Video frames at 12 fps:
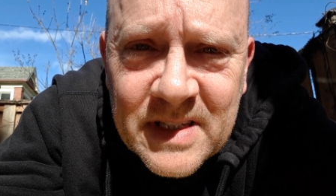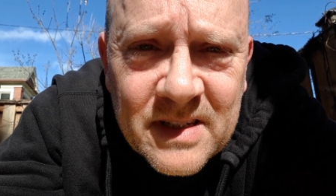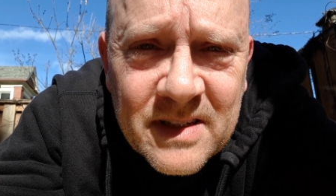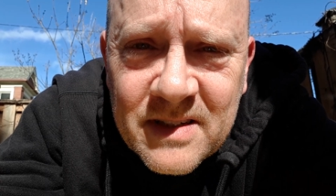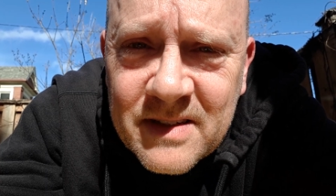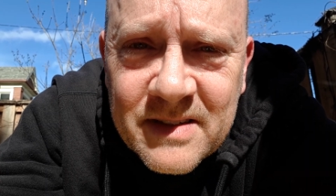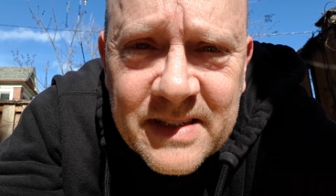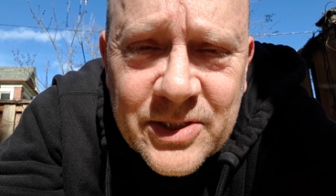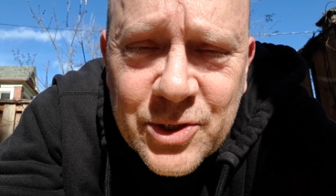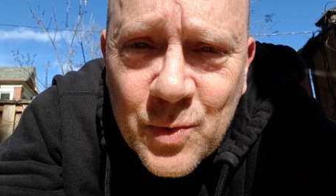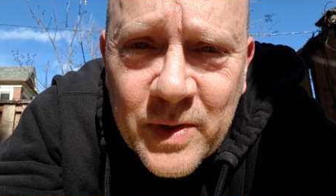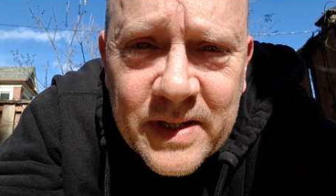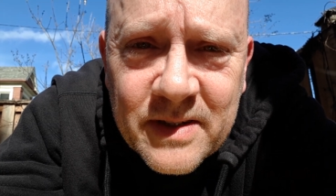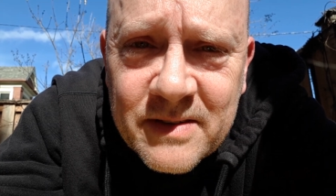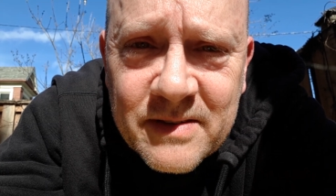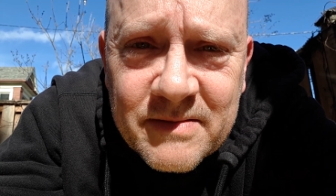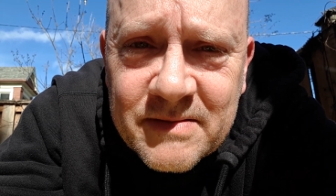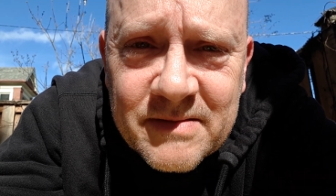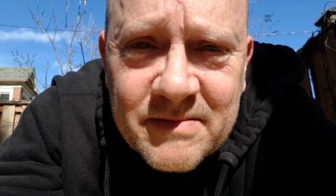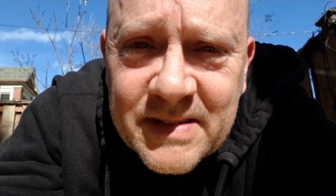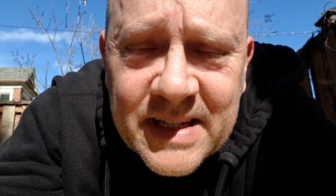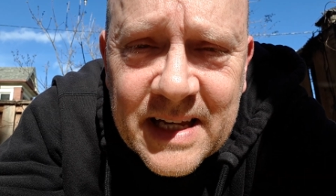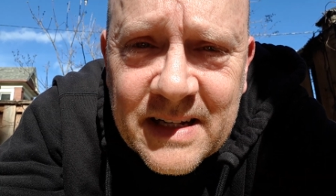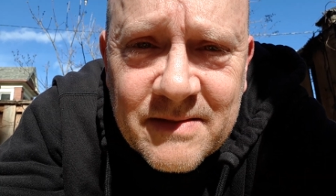uh, enjoy a
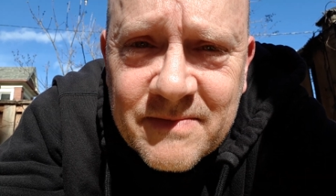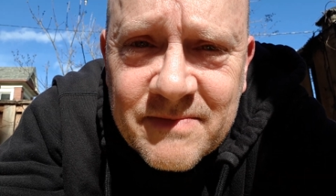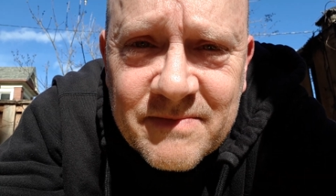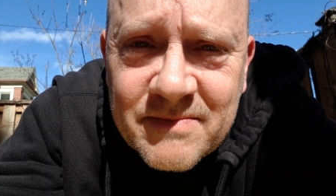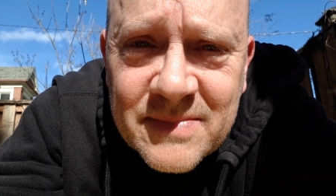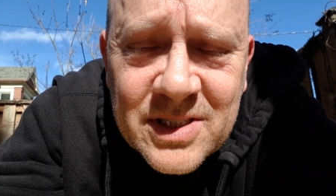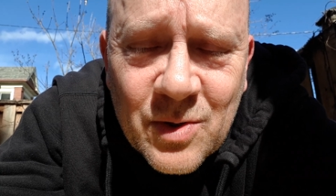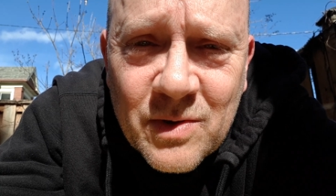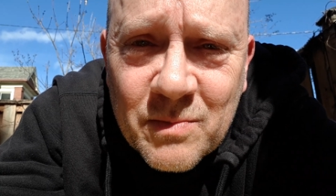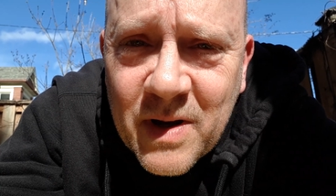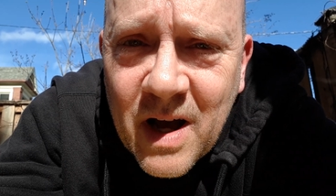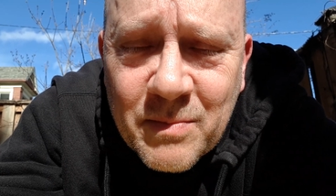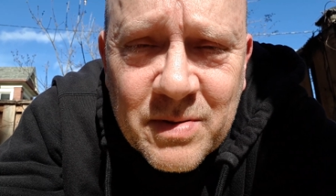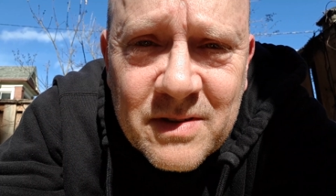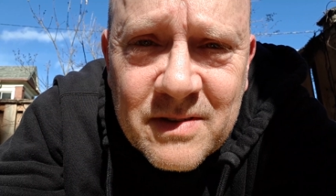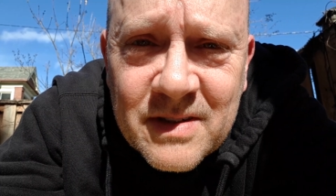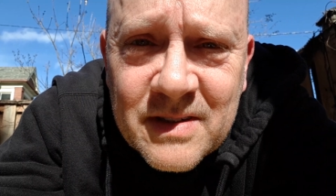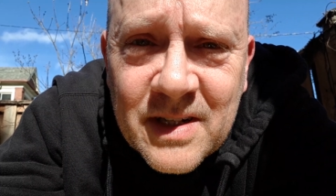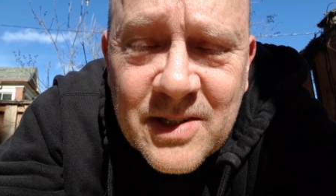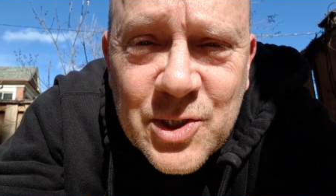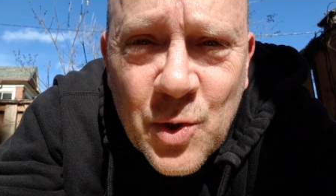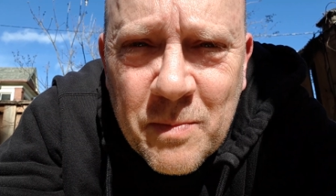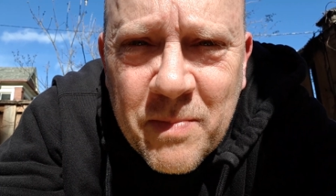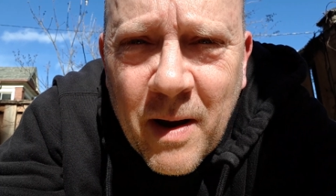can of soda pop or
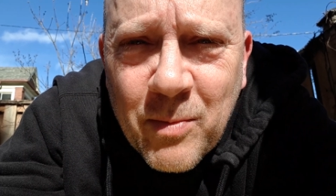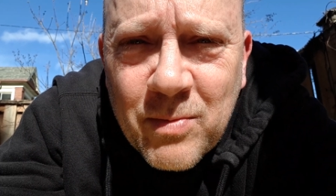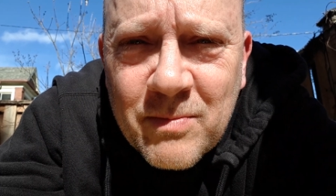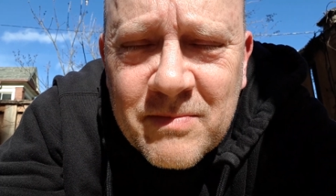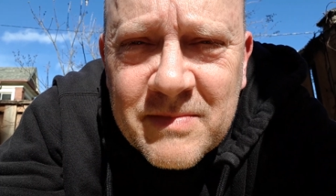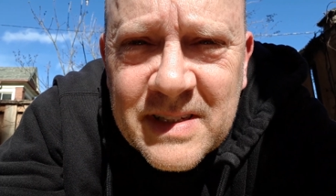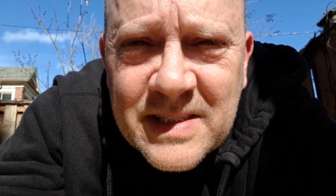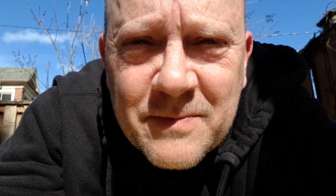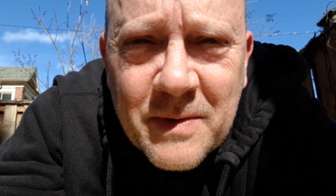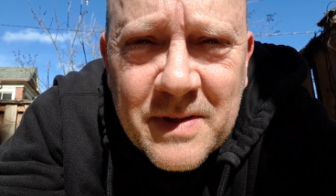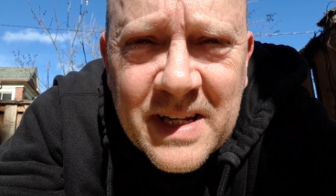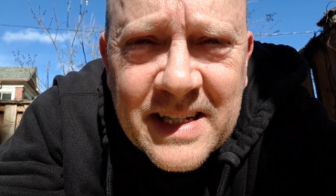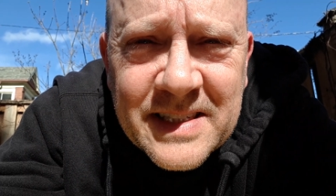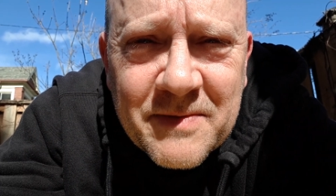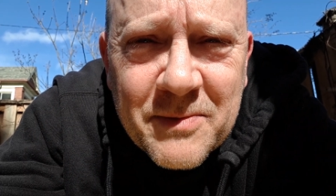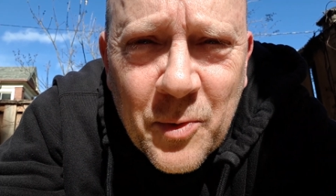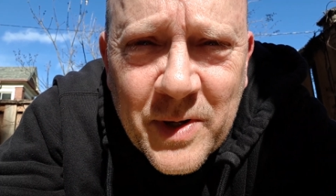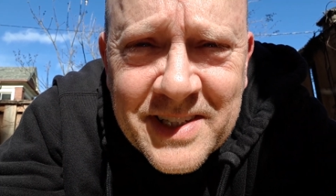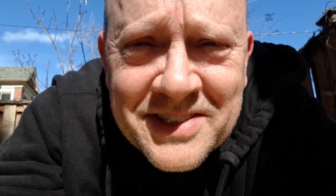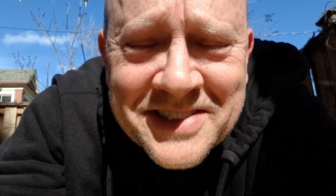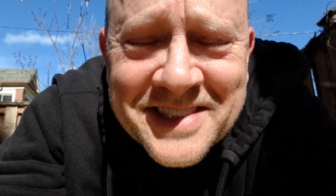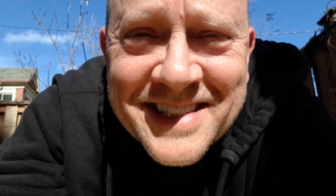soda pop from the 1940s